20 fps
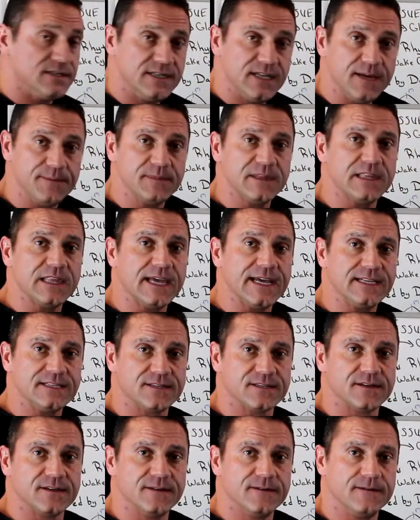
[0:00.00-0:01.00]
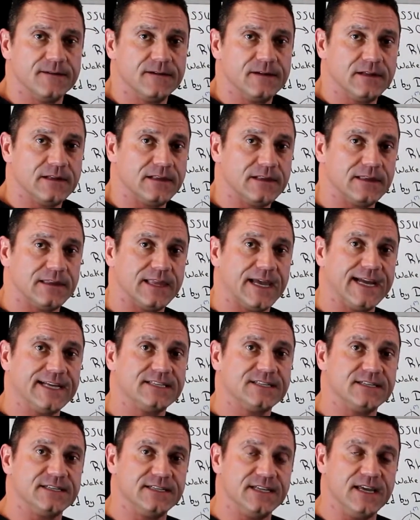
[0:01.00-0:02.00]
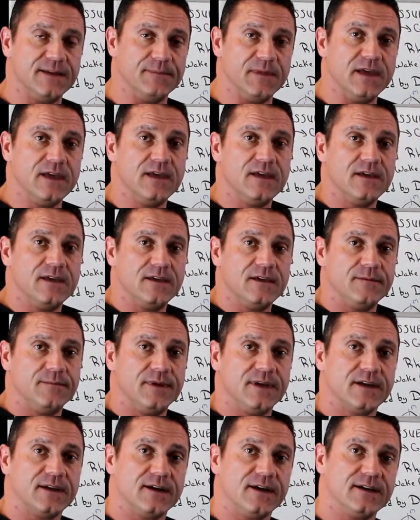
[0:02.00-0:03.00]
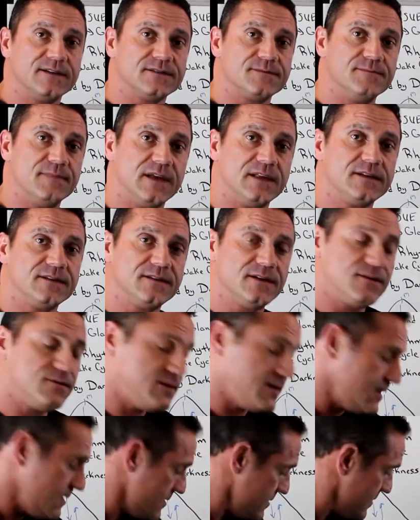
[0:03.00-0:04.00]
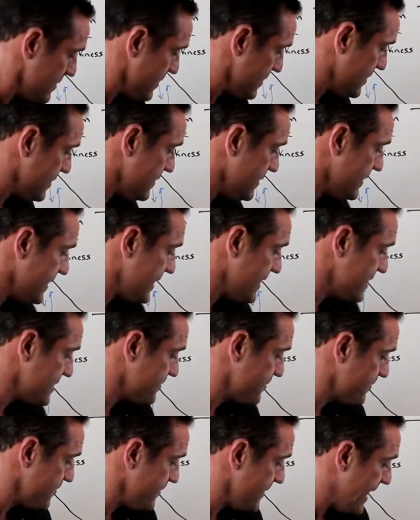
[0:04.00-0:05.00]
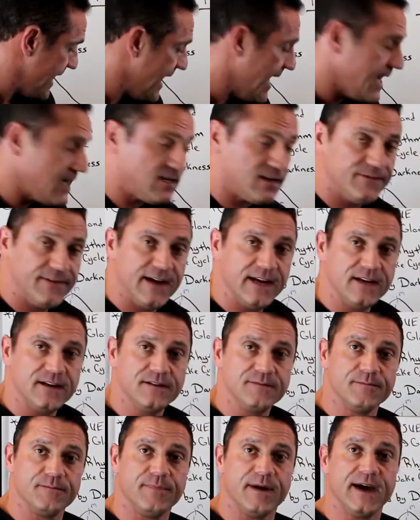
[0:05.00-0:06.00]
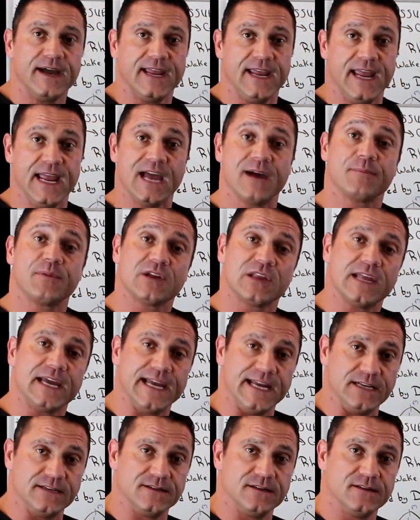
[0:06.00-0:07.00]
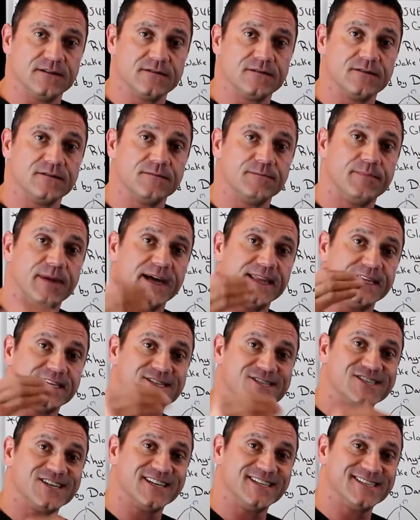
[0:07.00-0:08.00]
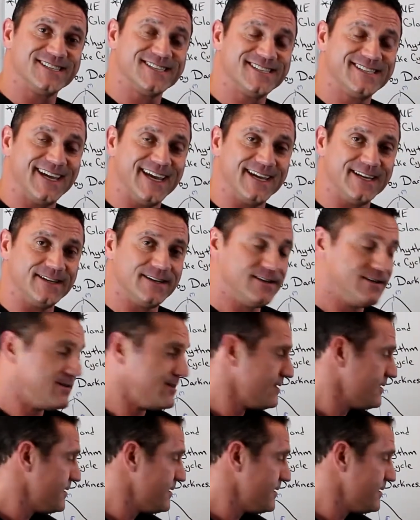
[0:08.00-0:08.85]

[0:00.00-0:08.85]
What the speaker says: Dim the lights. Lights dim, because melatonin is activated by amber light, by the sunset.